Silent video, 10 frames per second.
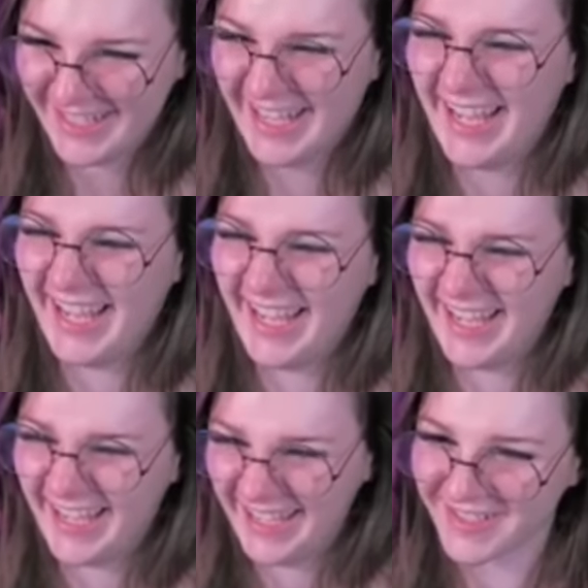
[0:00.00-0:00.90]

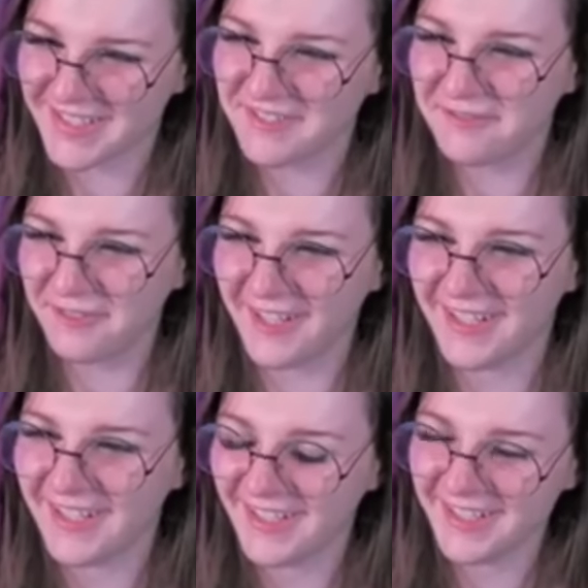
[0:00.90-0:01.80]
this is Finn.
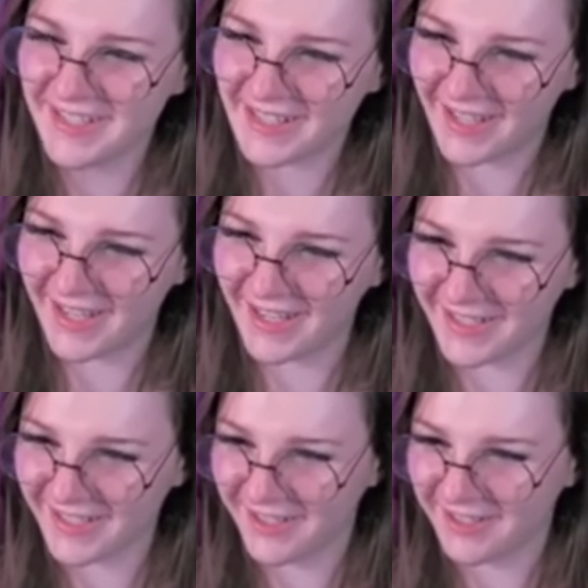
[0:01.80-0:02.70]
Uh,
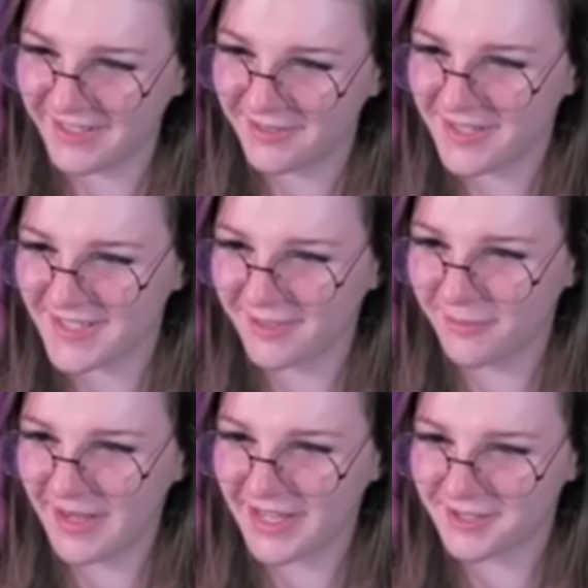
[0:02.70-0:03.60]
you know, he wears a little
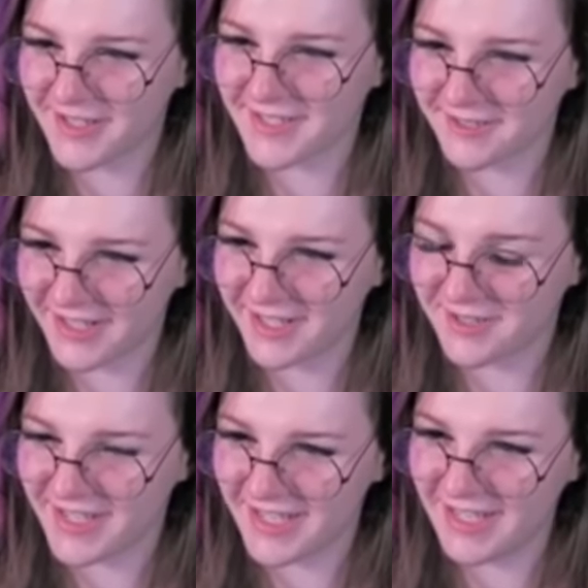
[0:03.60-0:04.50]
maid dress. He'll get you
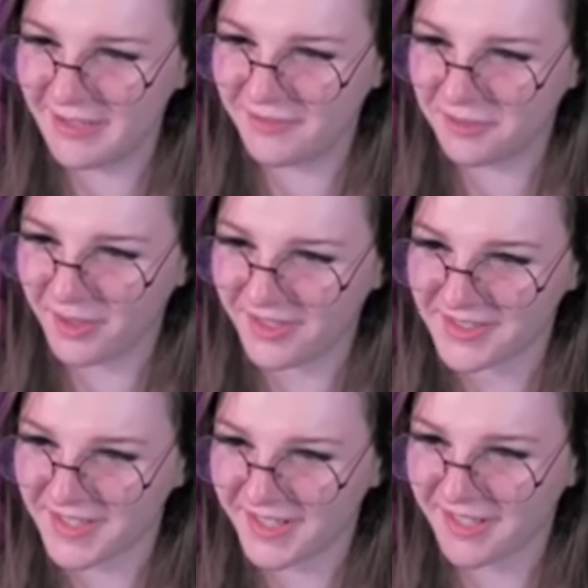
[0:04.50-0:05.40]
tea if you want. It's
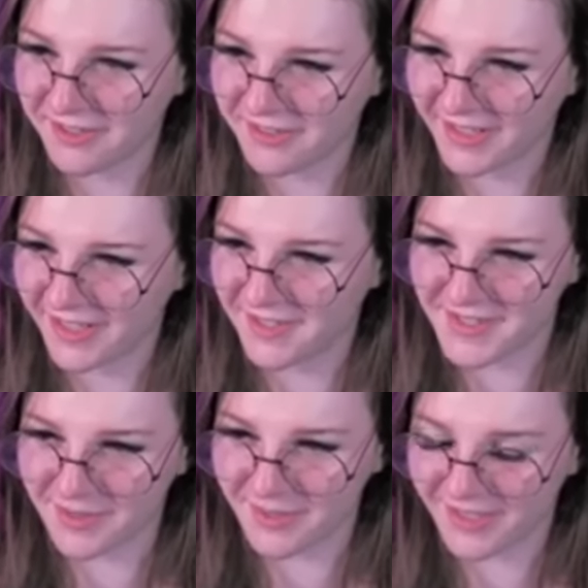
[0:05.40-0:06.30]
kind of the only thing he knows how
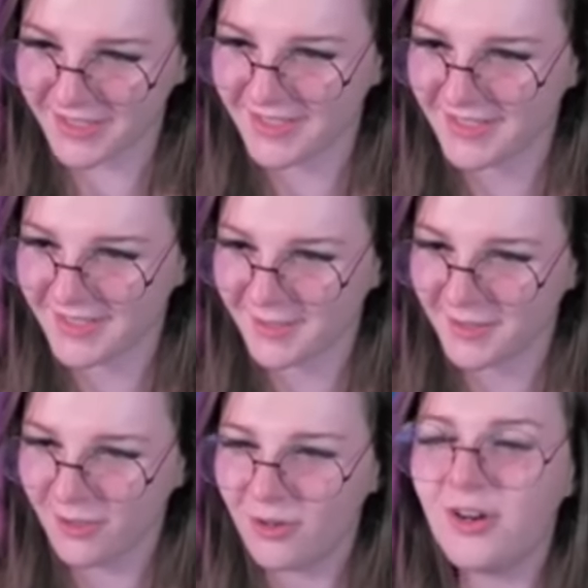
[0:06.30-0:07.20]
to make. Yeah.
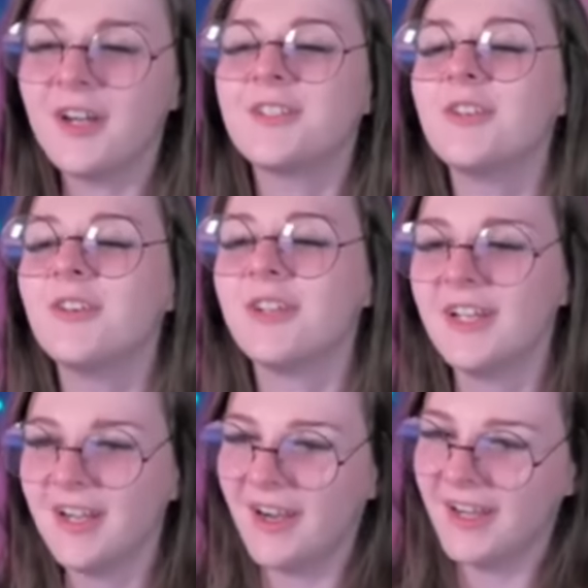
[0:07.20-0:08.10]
Oh, dude,
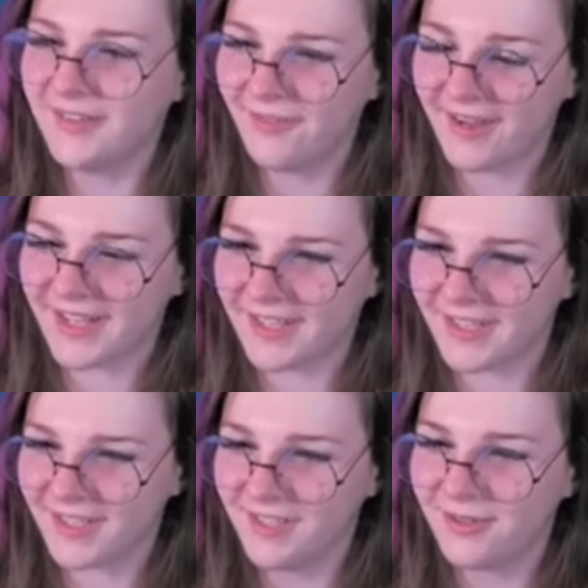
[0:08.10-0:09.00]
I fucking.
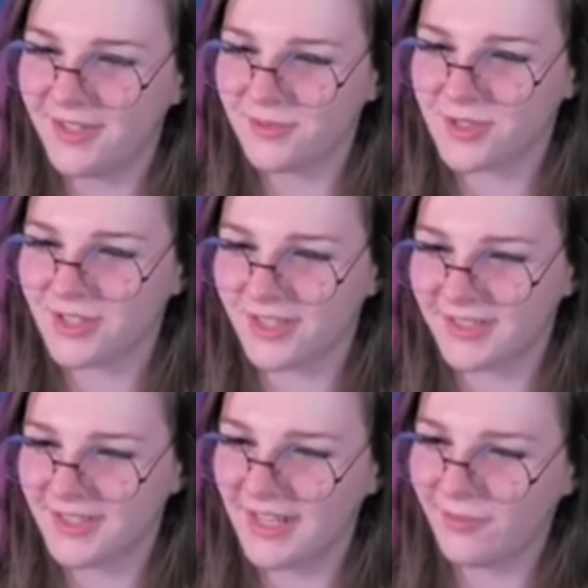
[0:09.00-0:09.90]
You know what was good?
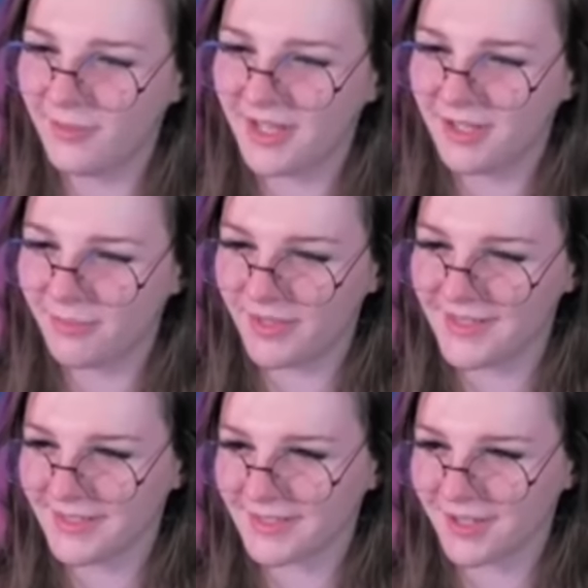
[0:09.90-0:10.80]
Did I ever make you beans
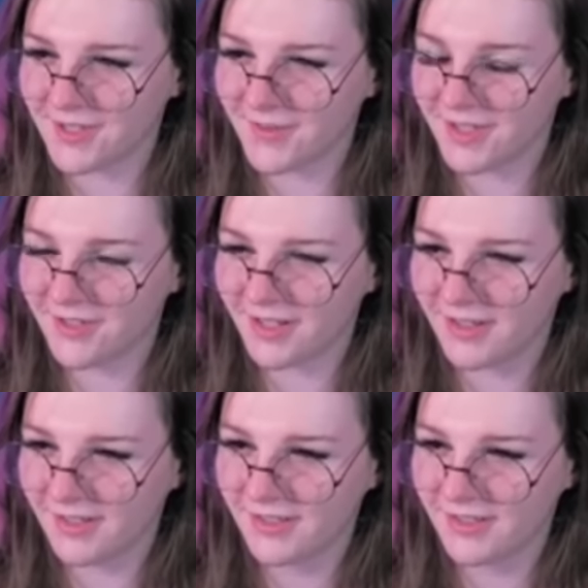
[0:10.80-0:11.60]
on toast when you were here?